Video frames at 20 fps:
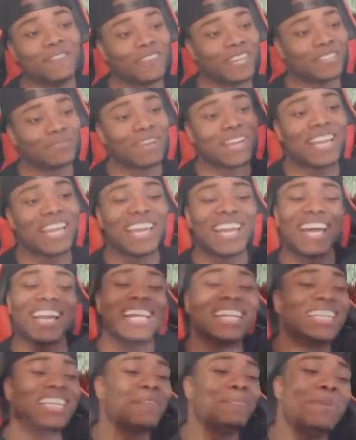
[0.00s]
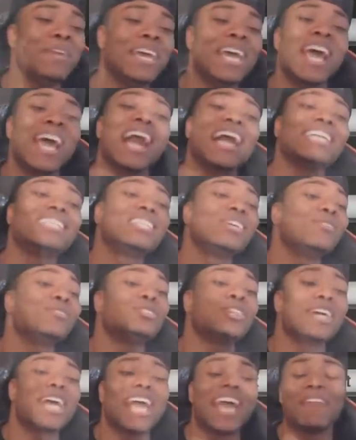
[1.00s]
defense. Like, y'all, this DB, I
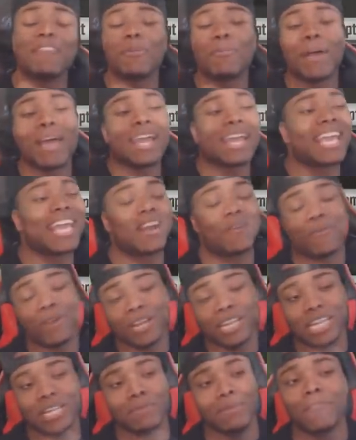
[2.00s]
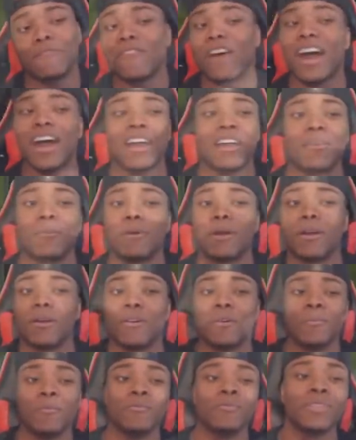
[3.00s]
told y'all everybody can't run DB fire,
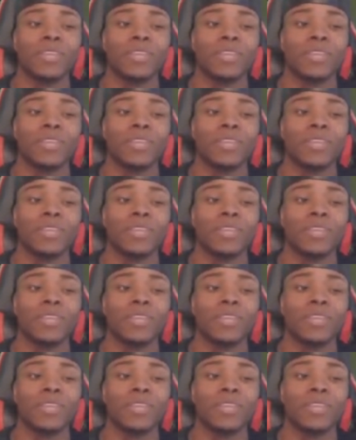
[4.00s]
bro.